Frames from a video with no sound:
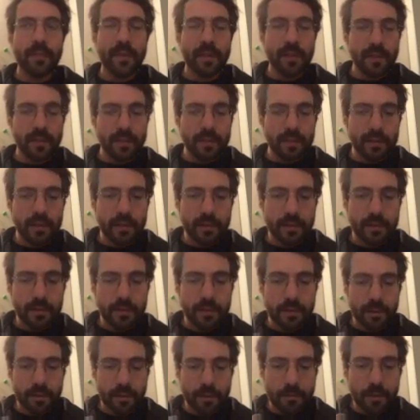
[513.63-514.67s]

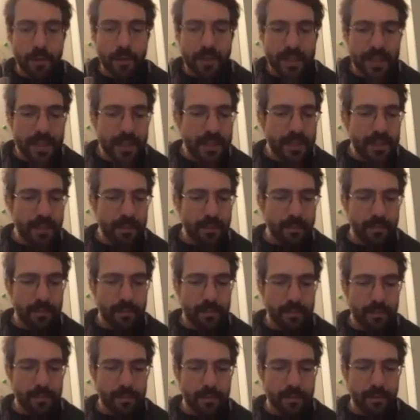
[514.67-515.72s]
the private
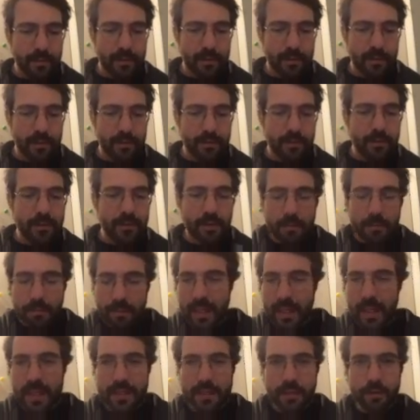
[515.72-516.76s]
system doesn't
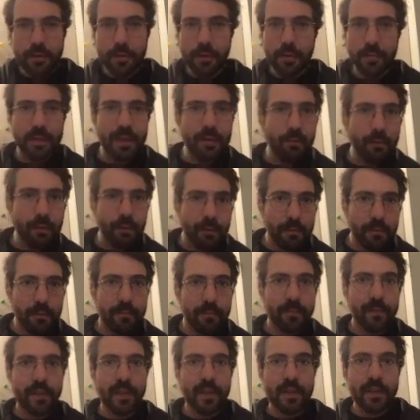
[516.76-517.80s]
play such a big role.
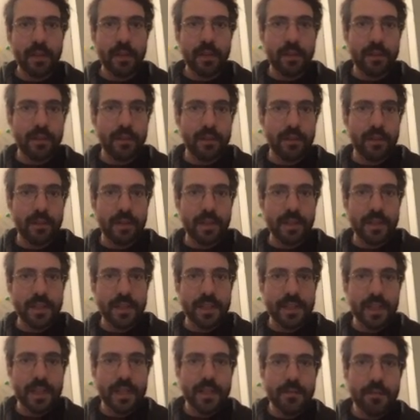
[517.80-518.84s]
In
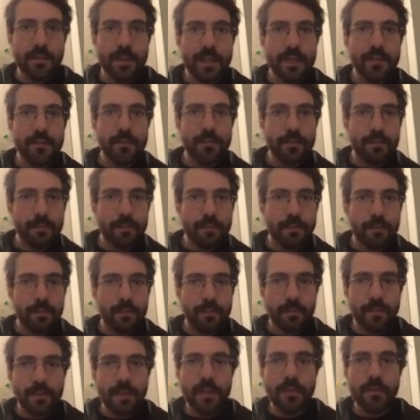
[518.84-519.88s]
this case, really, the
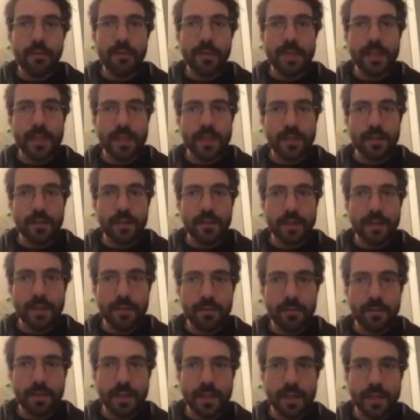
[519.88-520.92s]
natural disaster
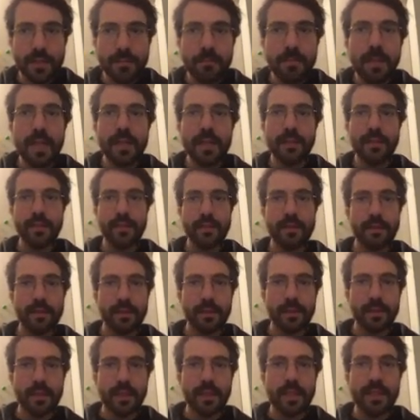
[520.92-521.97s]
insurance is backed,
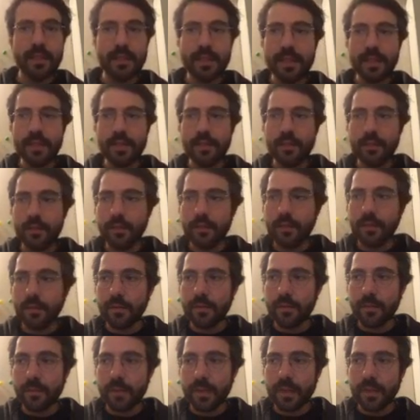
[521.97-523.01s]
is
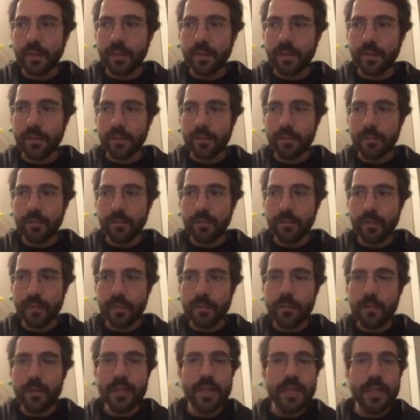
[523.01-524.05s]

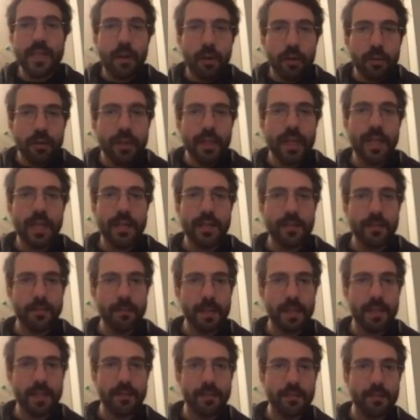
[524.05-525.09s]
mostly organized
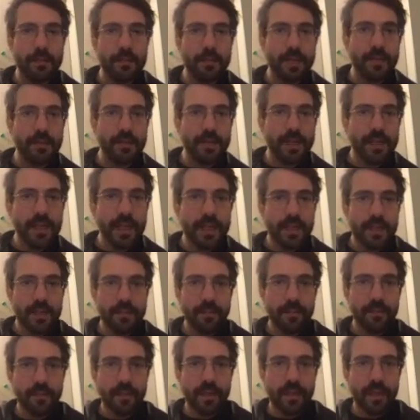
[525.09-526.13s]
by the state,
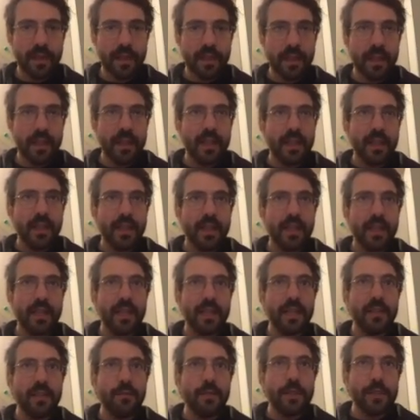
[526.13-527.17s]

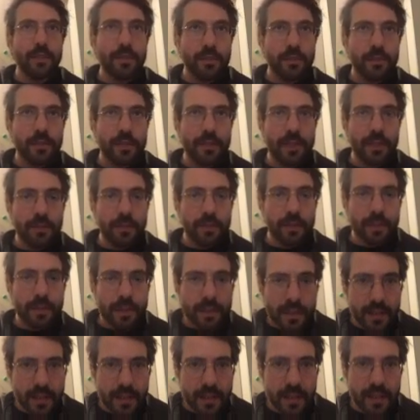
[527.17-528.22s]
and one of the
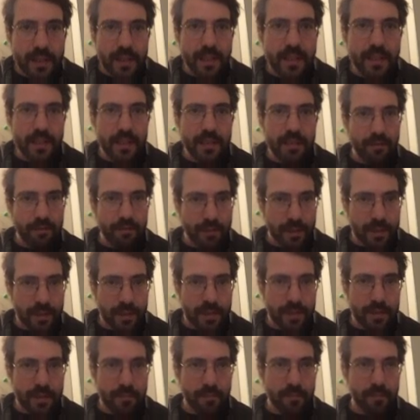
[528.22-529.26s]
consequences is that in France,